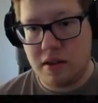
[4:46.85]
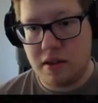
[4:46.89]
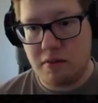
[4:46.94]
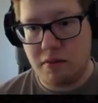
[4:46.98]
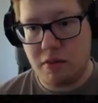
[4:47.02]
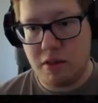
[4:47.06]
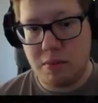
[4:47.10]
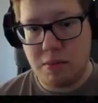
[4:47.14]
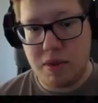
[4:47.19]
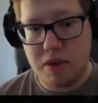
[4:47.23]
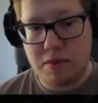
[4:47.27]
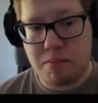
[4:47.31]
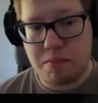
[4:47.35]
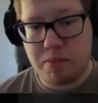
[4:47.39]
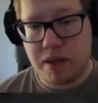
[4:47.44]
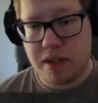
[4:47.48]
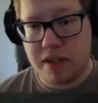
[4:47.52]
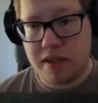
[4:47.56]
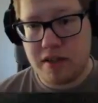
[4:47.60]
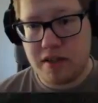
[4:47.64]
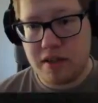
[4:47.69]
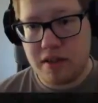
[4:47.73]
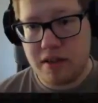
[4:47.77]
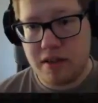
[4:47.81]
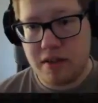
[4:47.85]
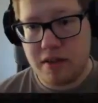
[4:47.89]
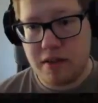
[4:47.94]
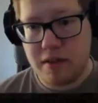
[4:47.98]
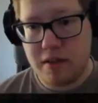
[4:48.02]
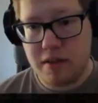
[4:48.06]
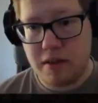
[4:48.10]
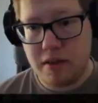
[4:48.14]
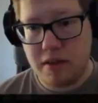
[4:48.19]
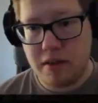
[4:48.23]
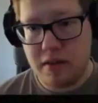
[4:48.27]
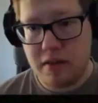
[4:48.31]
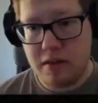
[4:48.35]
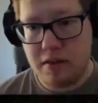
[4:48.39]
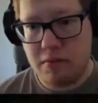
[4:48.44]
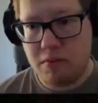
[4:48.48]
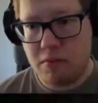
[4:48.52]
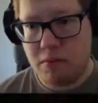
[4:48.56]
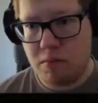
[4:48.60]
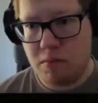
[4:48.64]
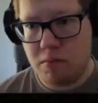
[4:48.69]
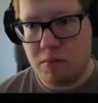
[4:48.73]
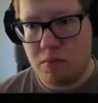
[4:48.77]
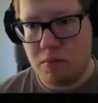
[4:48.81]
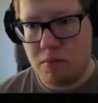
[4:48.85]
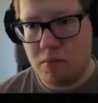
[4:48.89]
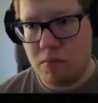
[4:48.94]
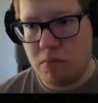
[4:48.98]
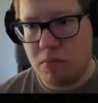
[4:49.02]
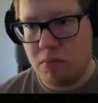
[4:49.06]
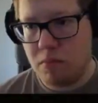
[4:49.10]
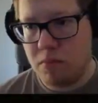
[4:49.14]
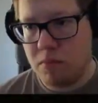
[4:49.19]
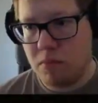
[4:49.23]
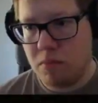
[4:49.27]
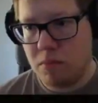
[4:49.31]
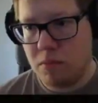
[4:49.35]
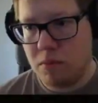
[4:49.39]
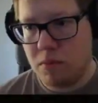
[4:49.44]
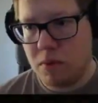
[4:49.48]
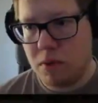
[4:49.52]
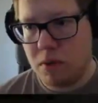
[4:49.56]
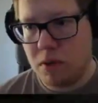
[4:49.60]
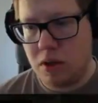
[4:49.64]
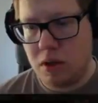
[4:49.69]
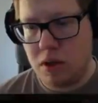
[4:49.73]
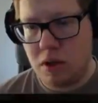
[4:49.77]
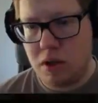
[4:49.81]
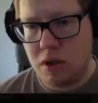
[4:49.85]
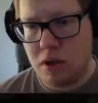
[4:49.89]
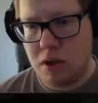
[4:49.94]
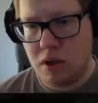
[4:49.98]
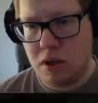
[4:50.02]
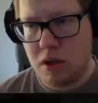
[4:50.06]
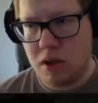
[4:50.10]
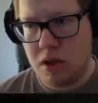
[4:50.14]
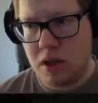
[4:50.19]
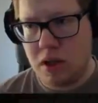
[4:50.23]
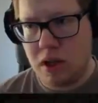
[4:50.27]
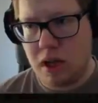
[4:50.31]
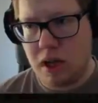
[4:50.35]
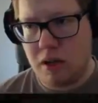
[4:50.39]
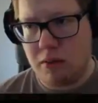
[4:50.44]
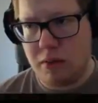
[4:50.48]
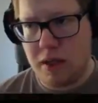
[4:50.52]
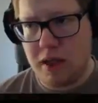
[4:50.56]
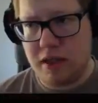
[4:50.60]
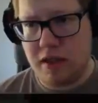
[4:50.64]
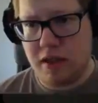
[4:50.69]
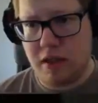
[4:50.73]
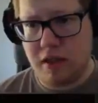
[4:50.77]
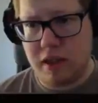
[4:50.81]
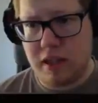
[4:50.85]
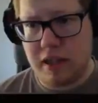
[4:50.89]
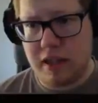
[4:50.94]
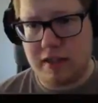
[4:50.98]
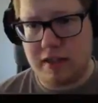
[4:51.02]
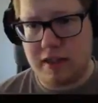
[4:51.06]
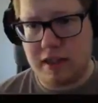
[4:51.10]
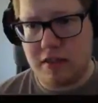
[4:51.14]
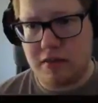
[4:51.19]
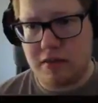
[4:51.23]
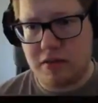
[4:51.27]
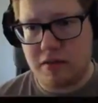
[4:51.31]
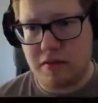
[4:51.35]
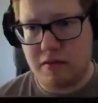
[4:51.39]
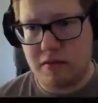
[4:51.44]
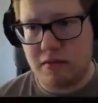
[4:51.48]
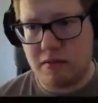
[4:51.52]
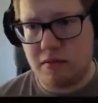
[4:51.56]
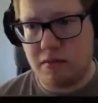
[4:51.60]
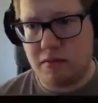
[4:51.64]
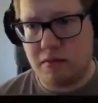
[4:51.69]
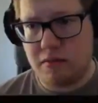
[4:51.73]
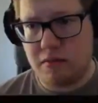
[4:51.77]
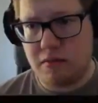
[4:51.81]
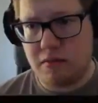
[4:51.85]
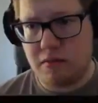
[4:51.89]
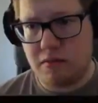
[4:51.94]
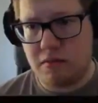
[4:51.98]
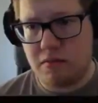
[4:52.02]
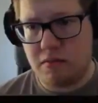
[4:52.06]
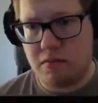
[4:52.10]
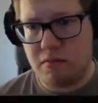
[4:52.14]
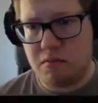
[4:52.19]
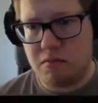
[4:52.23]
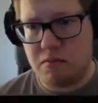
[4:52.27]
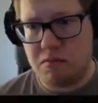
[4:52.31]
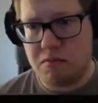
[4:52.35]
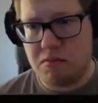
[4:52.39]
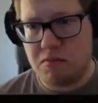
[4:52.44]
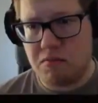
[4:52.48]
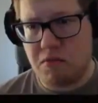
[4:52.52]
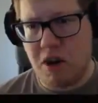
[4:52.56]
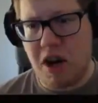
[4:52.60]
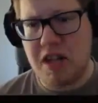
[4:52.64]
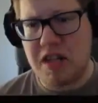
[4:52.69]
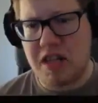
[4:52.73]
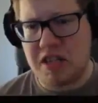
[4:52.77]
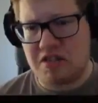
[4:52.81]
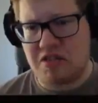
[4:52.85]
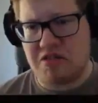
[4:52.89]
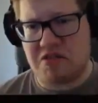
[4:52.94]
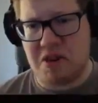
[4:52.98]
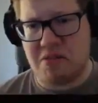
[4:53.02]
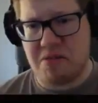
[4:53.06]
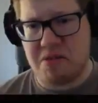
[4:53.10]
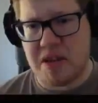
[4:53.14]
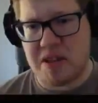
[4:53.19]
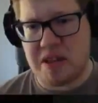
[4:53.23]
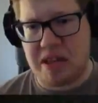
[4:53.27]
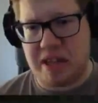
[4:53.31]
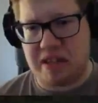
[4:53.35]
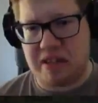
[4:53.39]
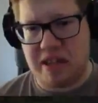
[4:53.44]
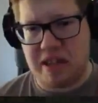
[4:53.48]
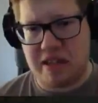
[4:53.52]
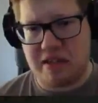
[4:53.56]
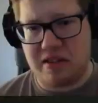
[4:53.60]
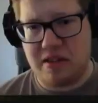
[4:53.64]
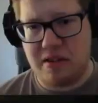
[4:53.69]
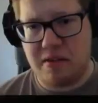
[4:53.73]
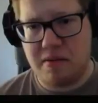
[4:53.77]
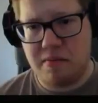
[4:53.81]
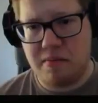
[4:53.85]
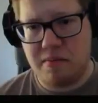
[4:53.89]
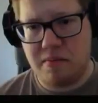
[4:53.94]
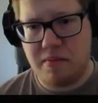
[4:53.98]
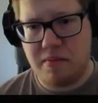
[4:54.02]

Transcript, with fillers: I wouldn't be surprised. I really don't like that. Why does it turn red like that?